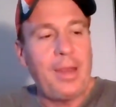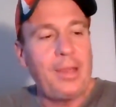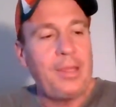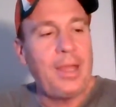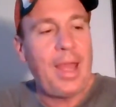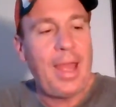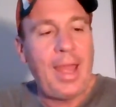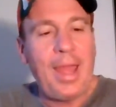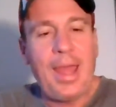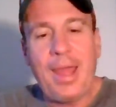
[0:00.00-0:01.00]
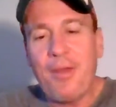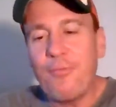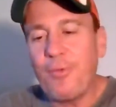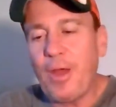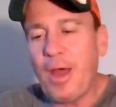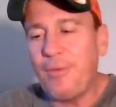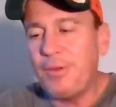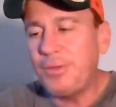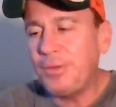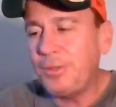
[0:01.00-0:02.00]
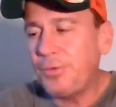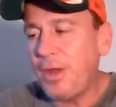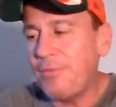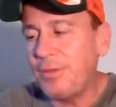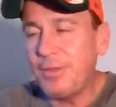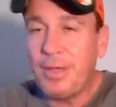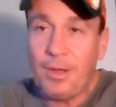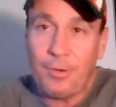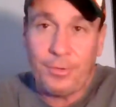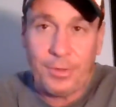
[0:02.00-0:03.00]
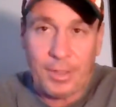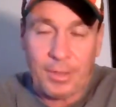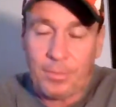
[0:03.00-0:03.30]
Now, you have, obviously, Travis Kelce